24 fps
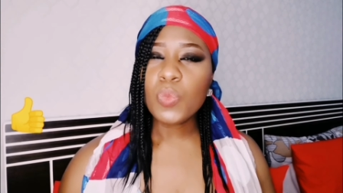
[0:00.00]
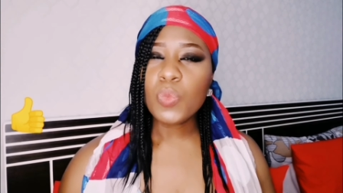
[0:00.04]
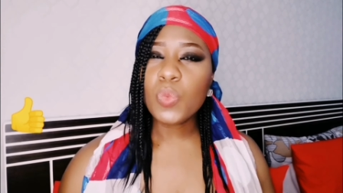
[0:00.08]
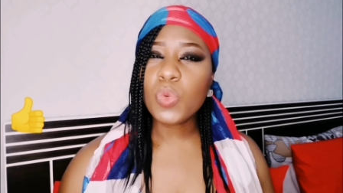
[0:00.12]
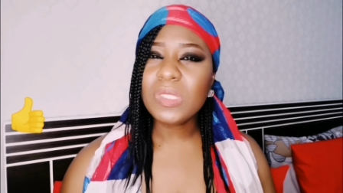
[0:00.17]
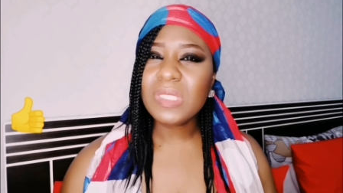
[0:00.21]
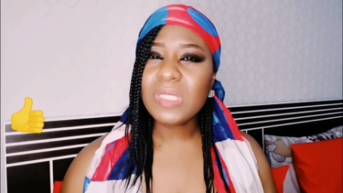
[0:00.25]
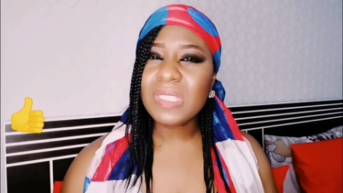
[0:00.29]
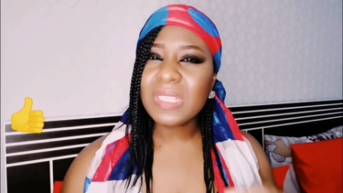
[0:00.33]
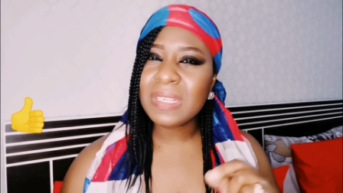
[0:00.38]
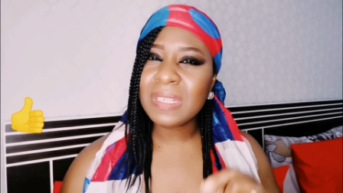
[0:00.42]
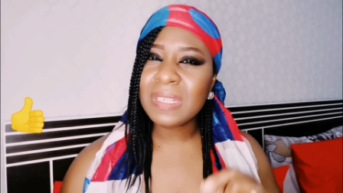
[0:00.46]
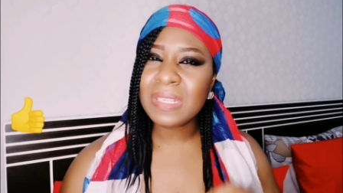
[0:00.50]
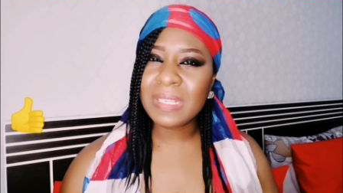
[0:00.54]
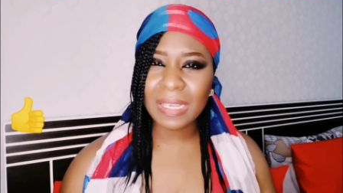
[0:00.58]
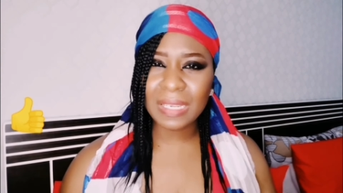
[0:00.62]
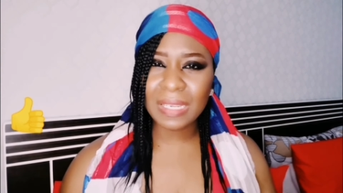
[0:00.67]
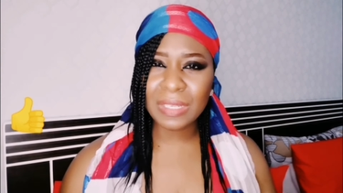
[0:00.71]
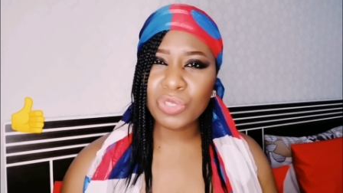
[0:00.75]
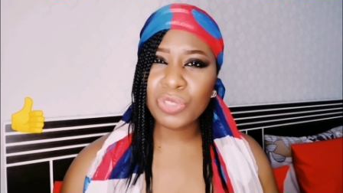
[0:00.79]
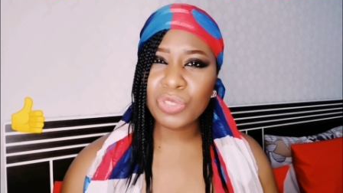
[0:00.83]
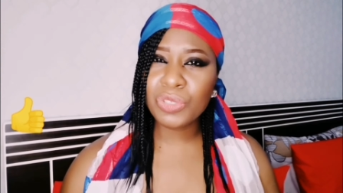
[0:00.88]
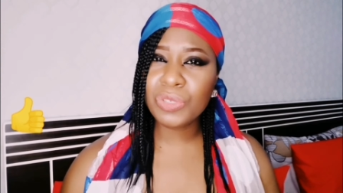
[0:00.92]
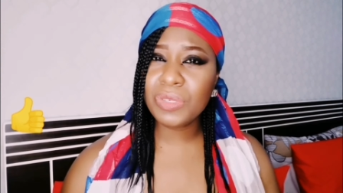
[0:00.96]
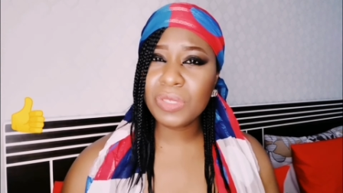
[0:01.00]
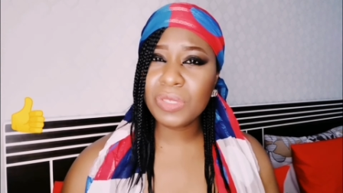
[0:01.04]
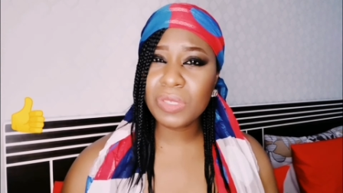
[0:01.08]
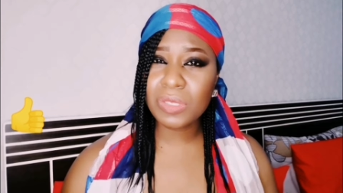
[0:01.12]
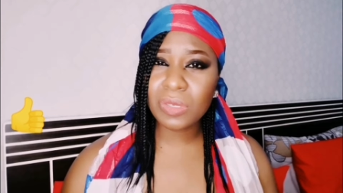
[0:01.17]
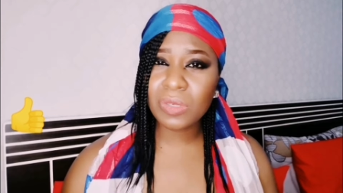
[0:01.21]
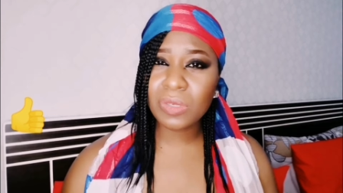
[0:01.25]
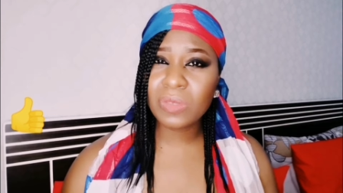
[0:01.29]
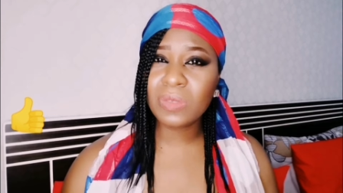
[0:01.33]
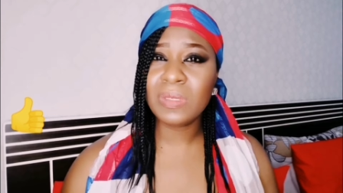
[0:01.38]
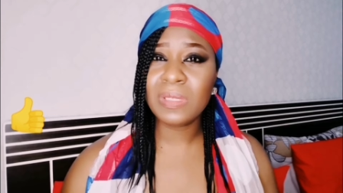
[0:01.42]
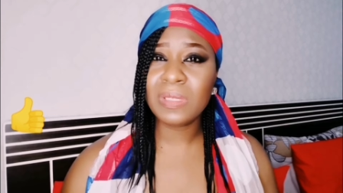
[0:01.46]
what the
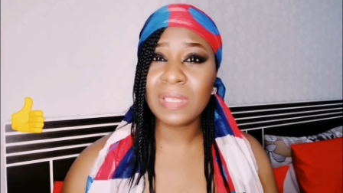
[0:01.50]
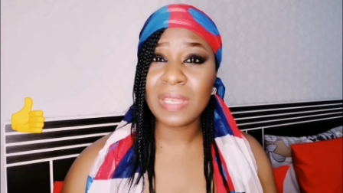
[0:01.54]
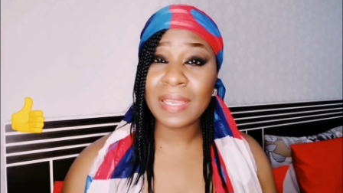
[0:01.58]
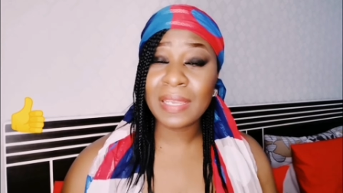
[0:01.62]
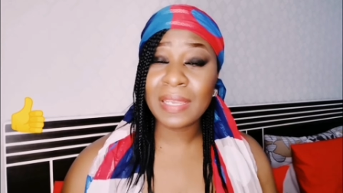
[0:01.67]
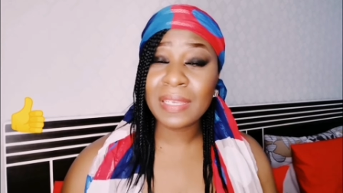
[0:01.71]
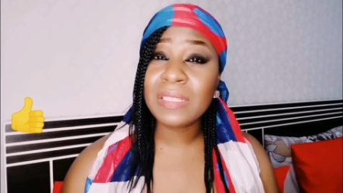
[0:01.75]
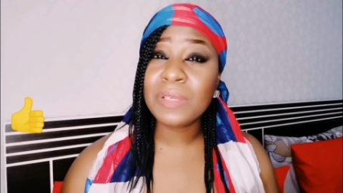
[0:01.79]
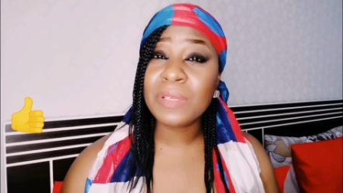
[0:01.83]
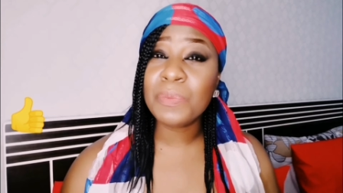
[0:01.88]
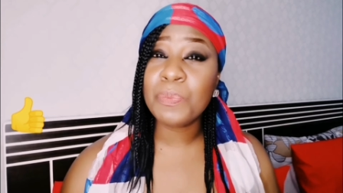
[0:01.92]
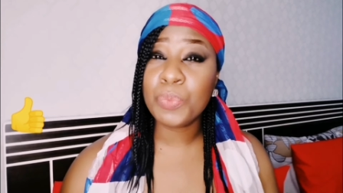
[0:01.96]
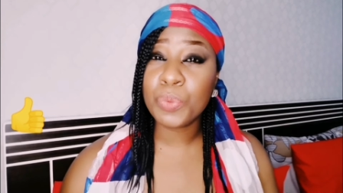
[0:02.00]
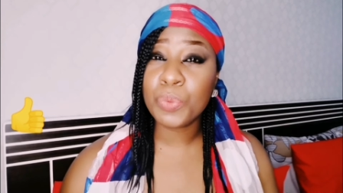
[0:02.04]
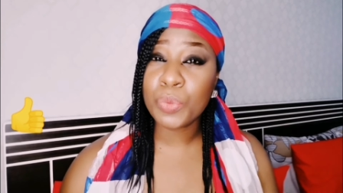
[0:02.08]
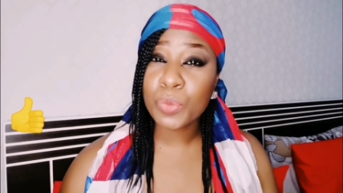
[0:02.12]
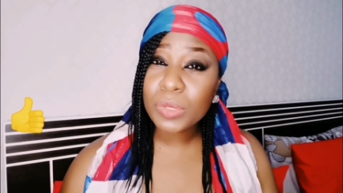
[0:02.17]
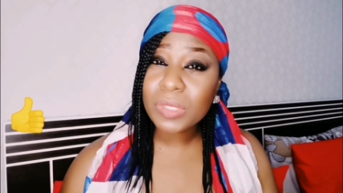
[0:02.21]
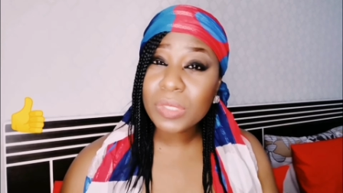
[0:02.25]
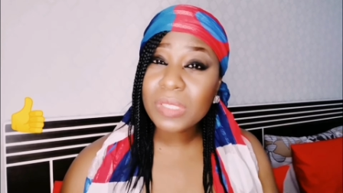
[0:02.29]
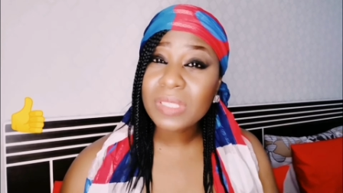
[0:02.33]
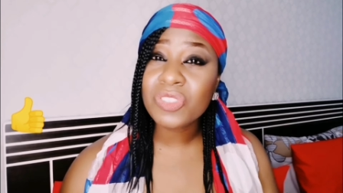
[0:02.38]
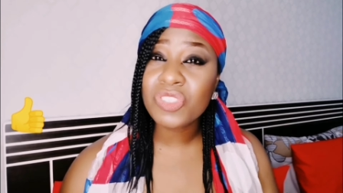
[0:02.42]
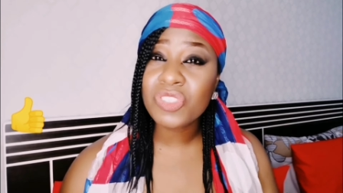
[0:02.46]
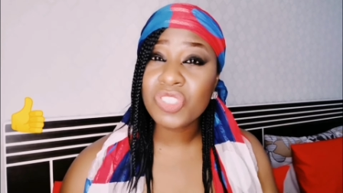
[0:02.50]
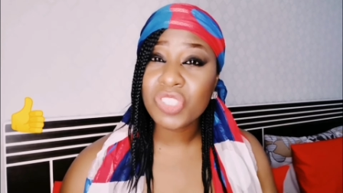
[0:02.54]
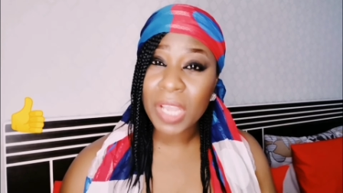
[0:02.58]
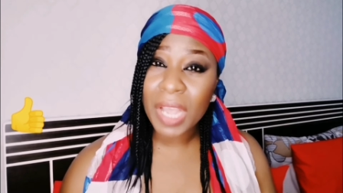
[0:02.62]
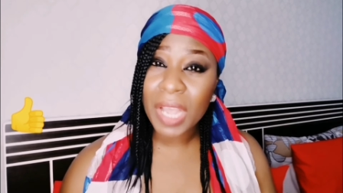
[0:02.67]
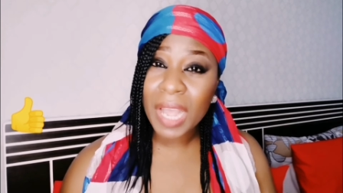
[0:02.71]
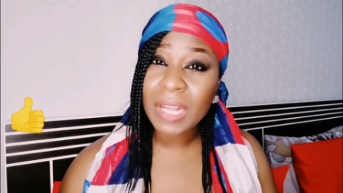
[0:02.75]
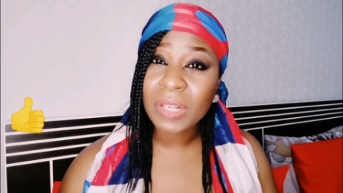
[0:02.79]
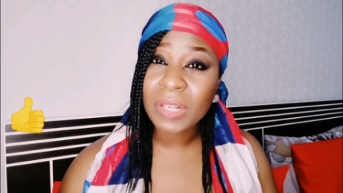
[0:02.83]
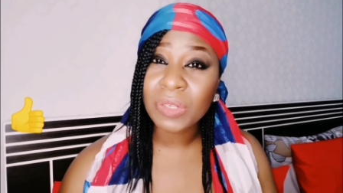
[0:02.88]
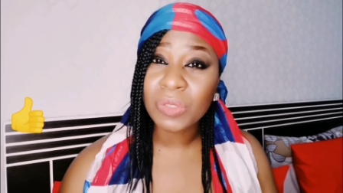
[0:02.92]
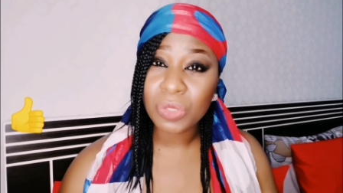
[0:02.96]
Nigerian society put a
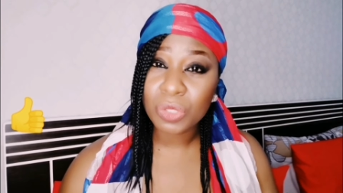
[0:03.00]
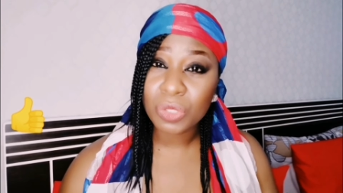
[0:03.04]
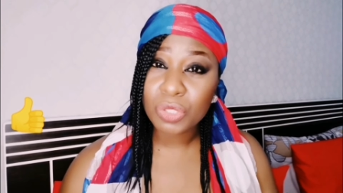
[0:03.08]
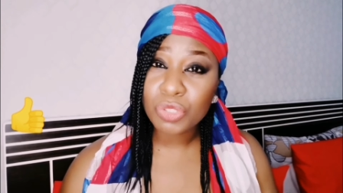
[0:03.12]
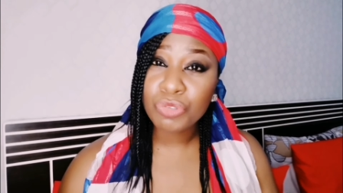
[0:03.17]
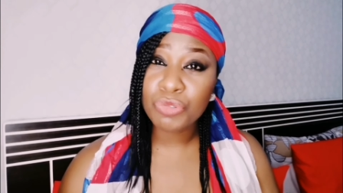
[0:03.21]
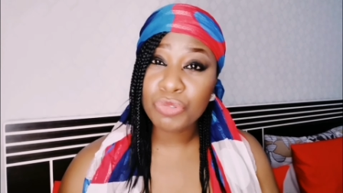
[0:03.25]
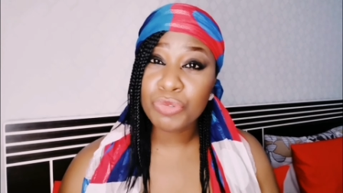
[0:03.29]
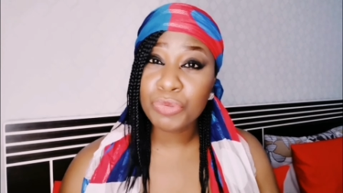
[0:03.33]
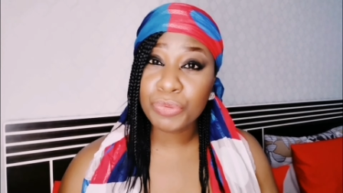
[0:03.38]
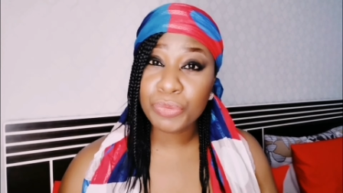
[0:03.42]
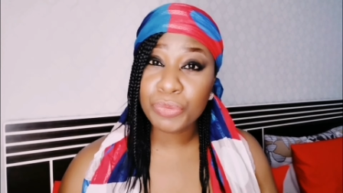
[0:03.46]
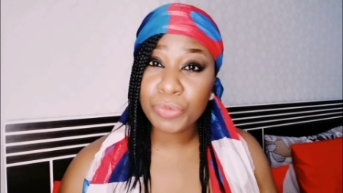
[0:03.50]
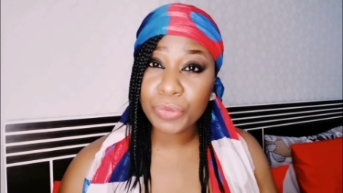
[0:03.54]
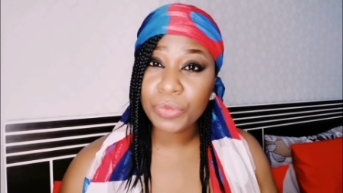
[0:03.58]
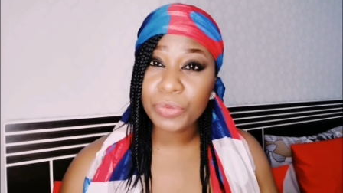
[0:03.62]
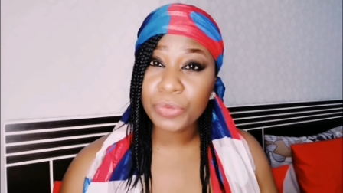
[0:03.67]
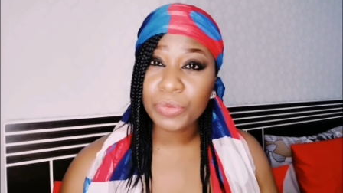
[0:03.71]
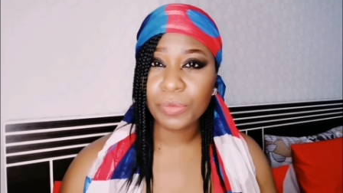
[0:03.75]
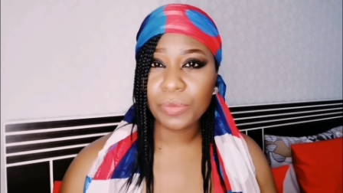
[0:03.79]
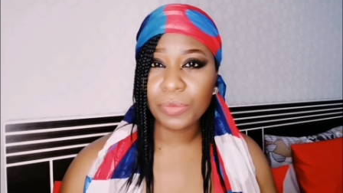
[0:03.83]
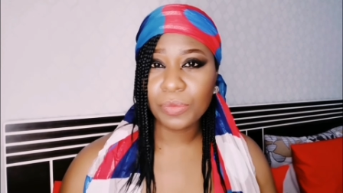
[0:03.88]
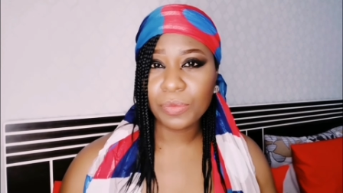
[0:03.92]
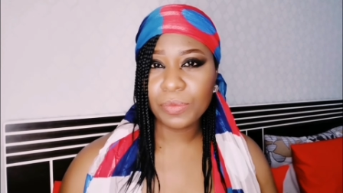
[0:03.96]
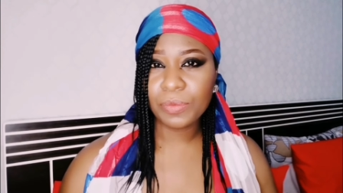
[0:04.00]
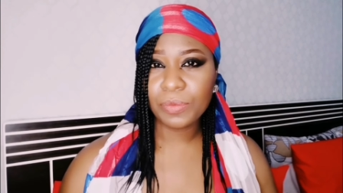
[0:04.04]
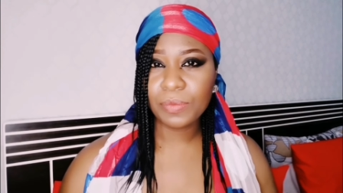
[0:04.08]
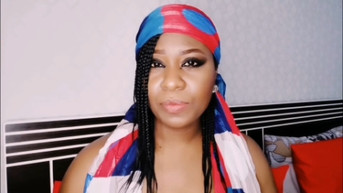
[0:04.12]
child through.